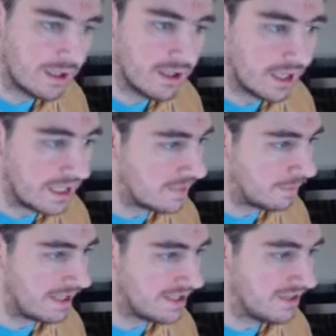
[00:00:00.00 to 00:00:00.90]

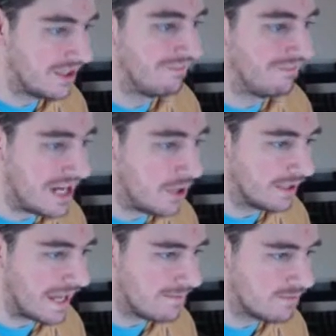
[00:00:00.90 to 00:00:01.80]
explained that video
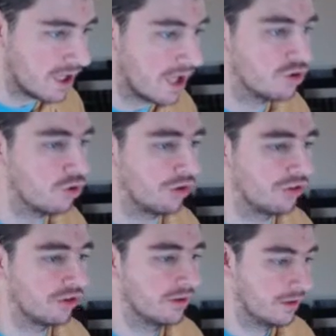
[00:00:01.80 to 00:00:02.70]
games across...
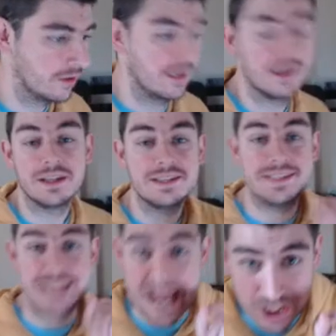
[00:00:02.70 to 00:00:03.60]

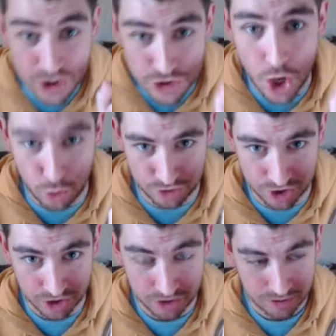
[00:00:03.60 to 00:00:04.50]
Take note!
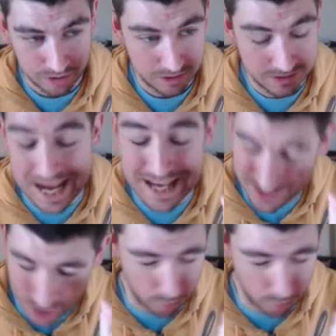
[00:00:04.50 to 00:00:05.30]
Take note,